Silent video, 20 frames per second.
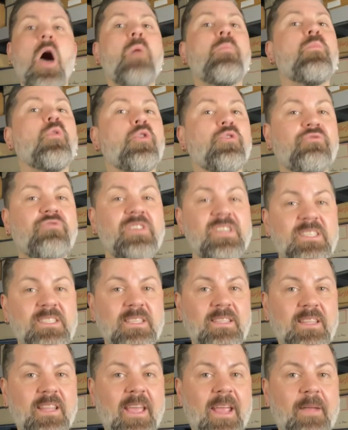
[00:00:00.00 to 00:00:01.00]
More
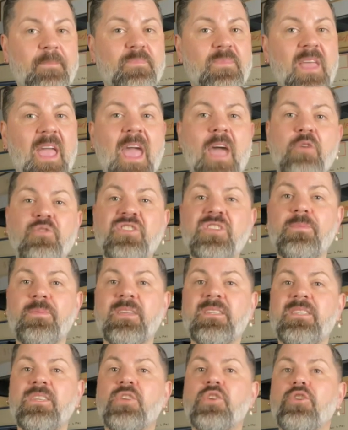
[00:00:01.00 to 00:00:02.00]
recently, the
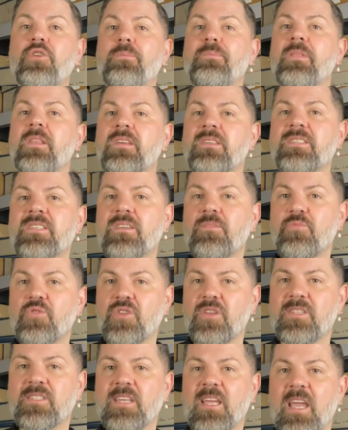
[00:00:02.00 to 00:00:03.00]
LGBTQ
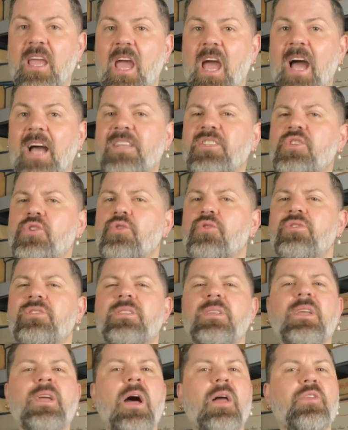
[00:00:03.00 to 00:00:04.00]
community has used
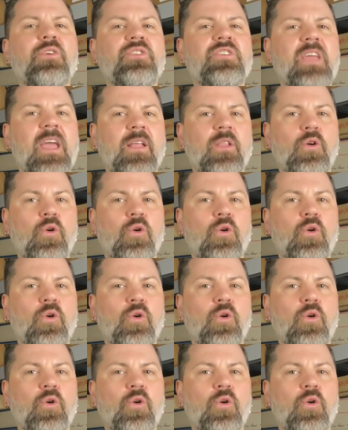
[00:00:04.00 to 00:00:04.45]
the colour yellow